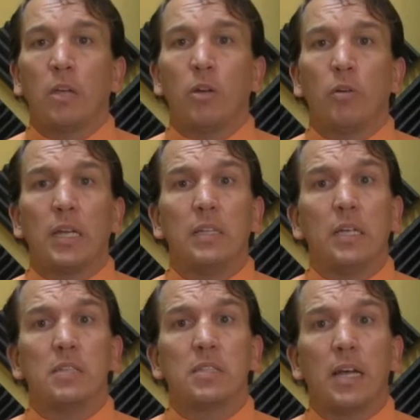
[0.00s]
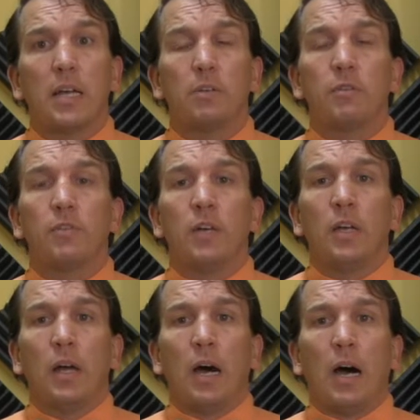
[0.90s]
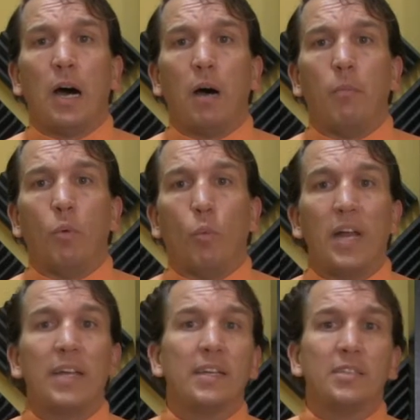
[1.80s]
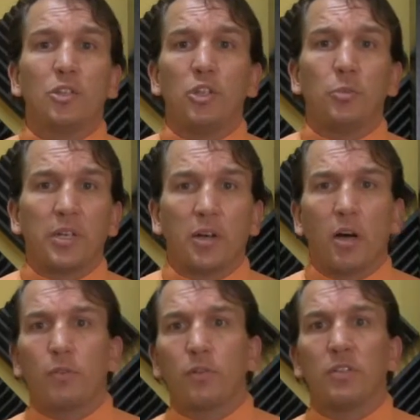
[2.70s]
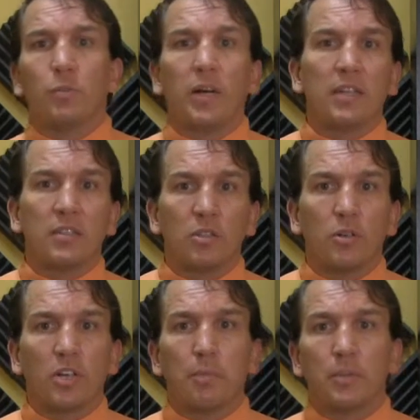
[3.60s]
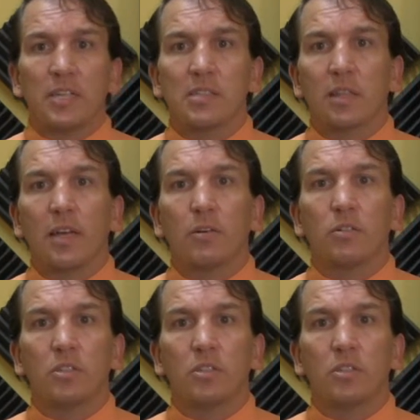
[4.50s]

instead of waiting until you recover and waiting until a couple of days later